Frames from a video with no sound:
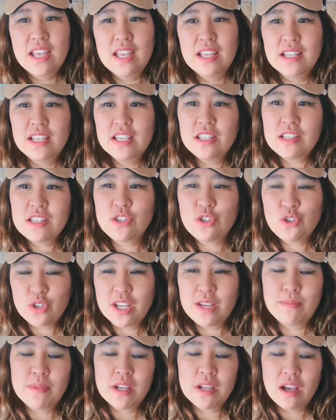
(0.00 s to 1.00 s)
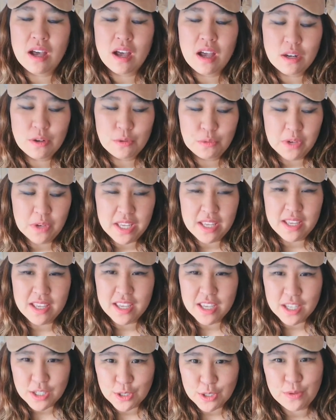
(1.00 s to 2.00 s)
And in this dream, God
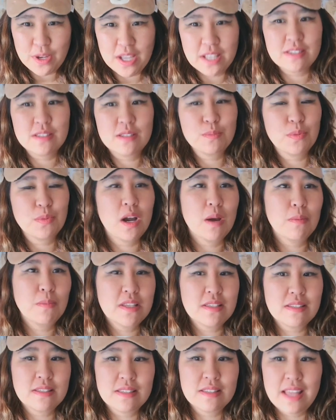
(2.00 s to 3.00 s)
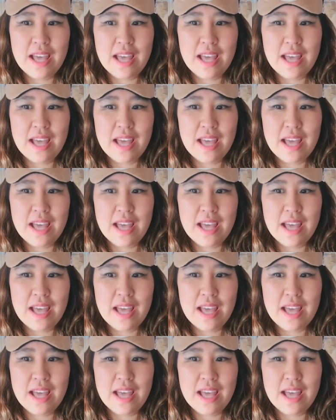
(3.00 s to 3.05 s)
reiterates the promise